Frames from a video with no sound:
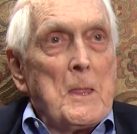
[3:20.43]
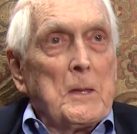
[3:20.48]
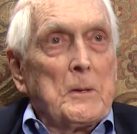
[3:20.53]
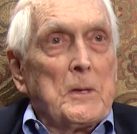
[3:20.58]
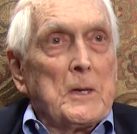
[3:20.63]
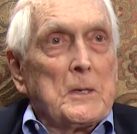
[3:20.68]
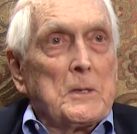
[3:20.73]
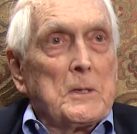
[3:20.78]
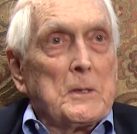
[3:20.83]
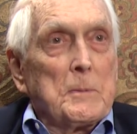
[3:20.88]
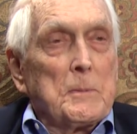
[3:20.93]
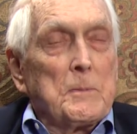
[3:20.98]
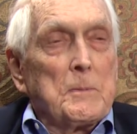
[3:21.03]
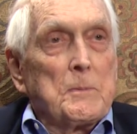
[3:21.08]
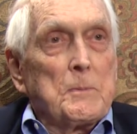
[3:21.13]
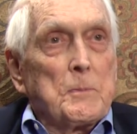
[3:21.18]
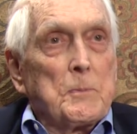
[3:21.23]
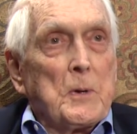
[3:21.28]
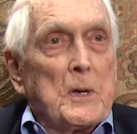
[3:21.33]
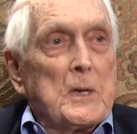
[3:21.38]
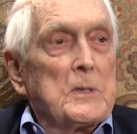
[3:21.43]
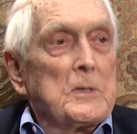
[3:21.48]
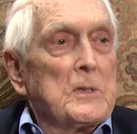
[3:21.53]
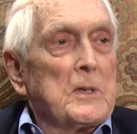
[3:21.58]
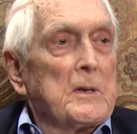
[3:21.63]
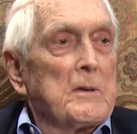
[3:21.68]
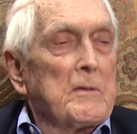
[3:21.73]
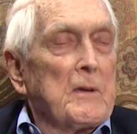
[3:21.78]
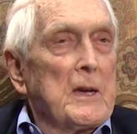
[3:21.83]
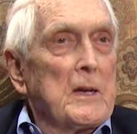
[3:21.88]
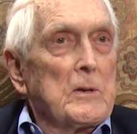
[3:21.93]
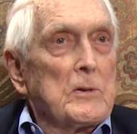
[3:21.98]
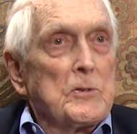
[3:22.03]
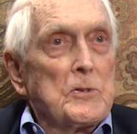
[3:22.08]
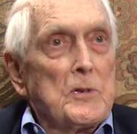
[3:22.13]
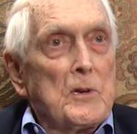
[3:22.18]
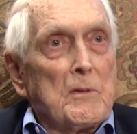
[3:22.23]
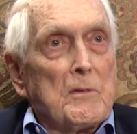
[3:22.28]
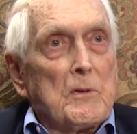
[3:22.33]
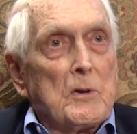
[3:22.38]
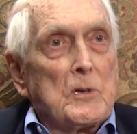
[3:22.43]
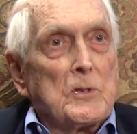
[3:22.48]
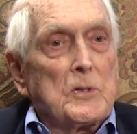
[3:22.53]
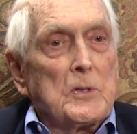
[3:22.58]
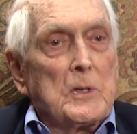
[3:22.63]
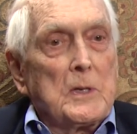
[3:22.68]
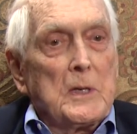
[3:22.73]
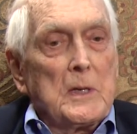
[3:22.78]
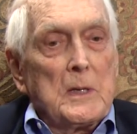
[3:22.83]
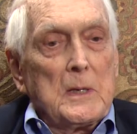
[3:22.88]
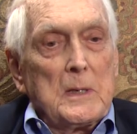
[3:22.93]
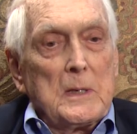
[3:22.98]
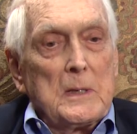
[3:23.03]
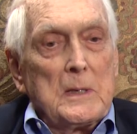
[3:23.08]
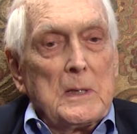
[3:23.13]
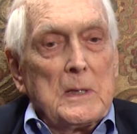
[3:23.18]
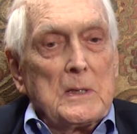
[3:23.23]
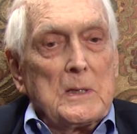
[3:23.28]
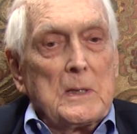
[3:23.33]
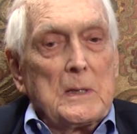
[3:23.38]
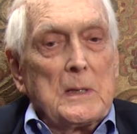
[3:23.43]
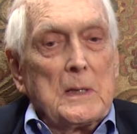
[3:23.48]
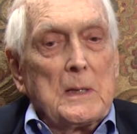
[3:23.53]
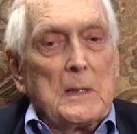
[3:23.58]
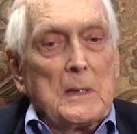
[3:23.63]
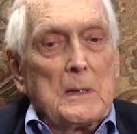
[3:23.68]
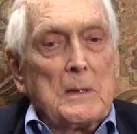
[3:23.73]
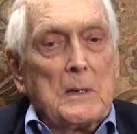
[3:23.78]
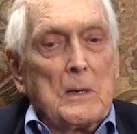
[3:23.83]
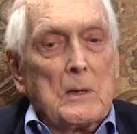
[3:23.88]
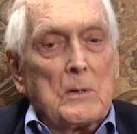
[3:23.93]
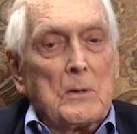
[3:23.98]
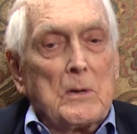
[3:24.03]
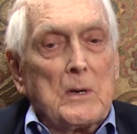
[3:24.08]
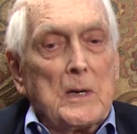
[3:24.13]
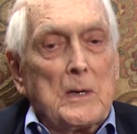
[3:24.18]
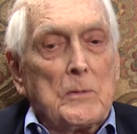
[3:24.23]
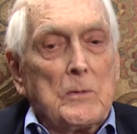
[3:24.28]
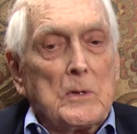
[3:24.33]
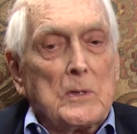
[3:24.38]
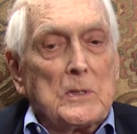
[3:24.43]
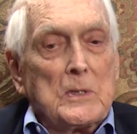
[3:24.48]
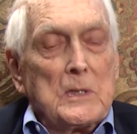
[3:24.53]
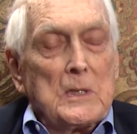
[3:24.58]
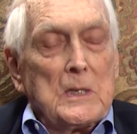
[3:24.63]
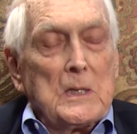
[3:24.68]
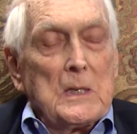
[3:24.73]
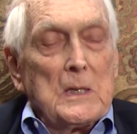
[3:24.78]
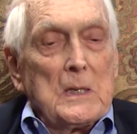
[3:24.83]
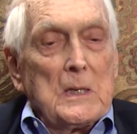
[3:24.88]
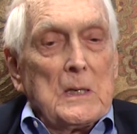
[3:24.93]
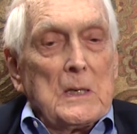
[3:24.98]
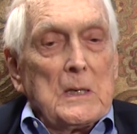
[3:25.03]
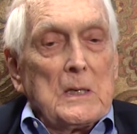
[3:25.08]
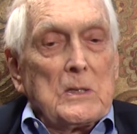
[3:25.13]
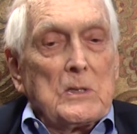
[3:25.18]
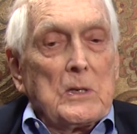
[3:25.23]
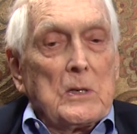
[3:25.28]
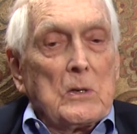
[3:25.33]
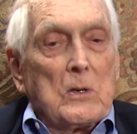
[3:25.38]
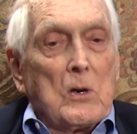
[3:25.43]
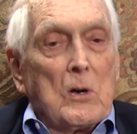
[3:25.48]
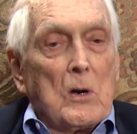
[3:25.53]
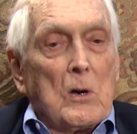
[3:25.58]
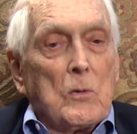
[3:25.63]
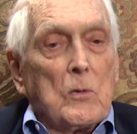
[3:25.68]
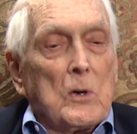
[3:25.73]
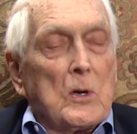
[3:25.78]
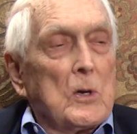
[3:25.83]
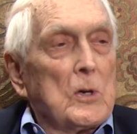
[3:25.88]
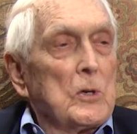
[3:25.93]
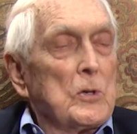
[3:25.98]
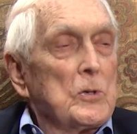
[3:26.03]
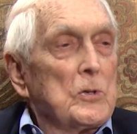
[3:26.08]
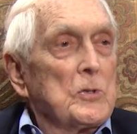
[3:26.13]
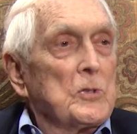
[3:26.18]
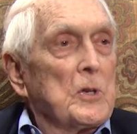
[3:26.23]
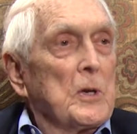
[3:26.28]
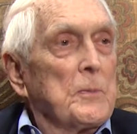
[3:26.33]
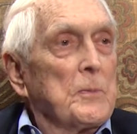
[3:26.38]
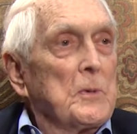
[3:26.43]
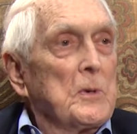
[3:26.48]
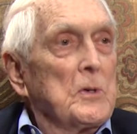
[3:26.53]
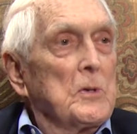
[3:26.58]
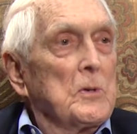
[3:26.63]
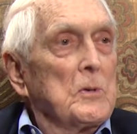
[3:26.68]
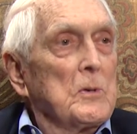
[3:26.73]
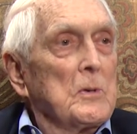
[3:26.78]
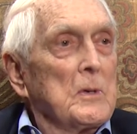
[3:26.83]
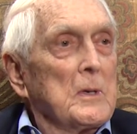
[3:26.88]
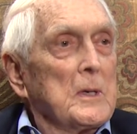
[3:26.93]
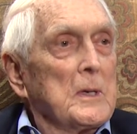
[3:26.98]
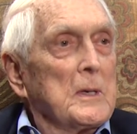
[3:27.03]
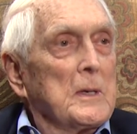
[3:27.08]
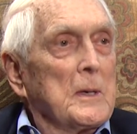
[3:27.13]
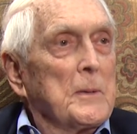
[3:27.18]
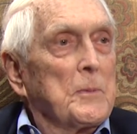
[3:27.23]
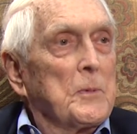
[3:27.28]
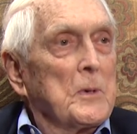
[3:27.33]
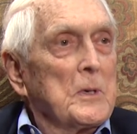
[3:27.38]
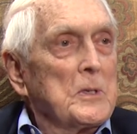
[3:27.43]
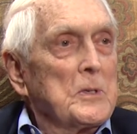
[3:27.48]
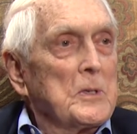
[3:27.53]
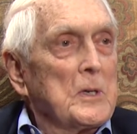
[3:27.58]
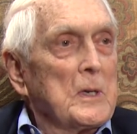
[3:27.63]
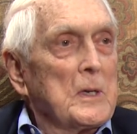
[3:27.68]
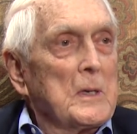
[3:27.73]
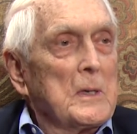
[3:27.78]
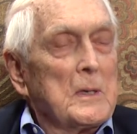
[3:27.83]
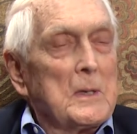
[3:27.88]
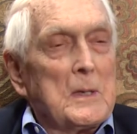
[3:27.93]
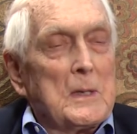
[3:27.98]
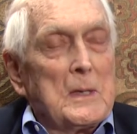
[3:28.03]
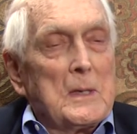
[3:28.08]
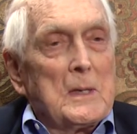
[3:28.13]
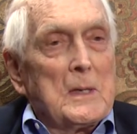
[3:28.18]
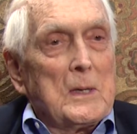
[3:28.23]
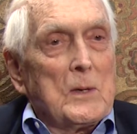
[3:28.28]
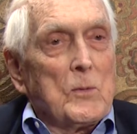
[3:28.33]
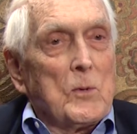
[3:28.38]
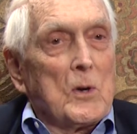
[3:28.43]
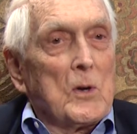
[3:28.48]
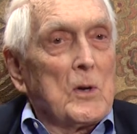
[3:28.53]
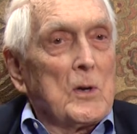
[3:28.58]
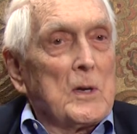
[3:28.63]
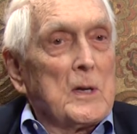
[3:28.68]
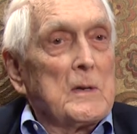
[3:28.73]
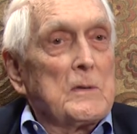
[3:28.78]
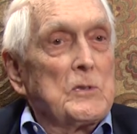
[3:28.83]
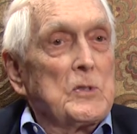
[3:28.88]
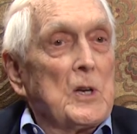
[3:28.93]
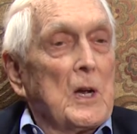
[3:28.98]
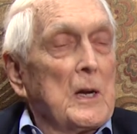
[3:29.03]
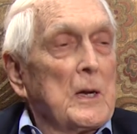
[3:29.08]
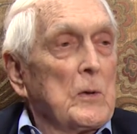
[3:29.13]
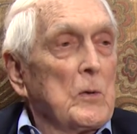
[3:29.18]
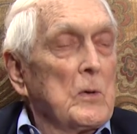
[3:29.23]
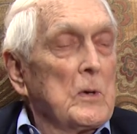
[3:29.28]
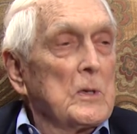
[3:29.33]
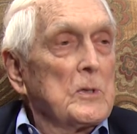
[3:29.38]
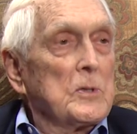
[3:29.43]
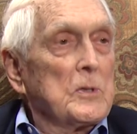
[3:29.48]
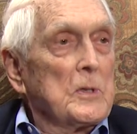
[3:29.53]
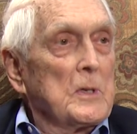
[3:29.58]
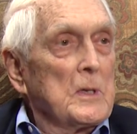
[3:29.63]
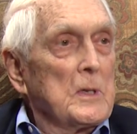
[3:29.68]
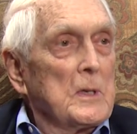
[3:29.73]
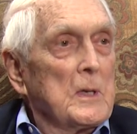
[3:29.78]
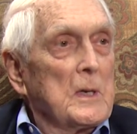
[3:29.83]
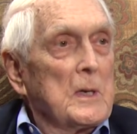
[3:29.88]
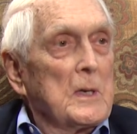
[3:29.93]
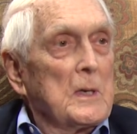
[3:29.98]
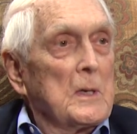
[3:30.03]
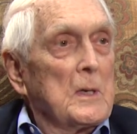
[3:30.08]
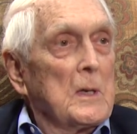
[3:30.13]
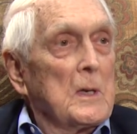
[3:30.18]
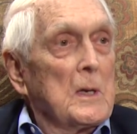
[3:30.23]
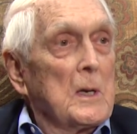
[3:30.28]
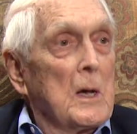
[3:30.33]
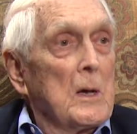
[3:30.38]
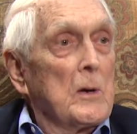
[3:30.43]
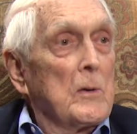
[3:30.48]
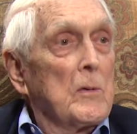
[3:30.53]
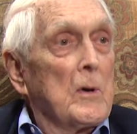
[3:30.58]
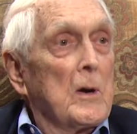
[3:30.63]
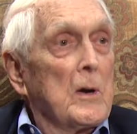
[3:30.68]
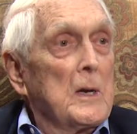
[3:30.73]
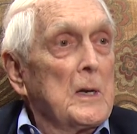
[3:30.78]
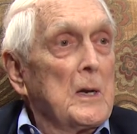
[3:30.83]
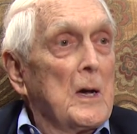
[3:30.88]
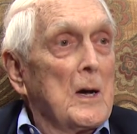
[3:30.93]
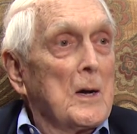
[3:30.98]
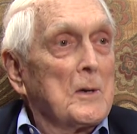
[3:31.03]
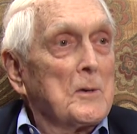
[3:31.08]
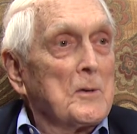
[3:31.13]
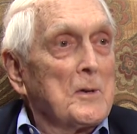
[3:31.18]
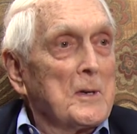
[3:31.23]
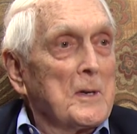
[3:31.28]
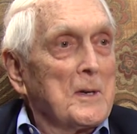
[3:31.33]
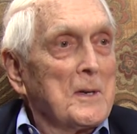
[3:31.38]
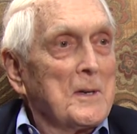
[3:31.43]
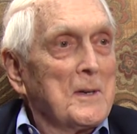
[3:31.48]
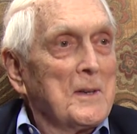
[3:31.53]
that the president of Anderson University, uh, Dr. Edwards, said, Carl, we're going to do something you'll uh, appreciate. We're going to give Johnny Wilson an honorary doctorate.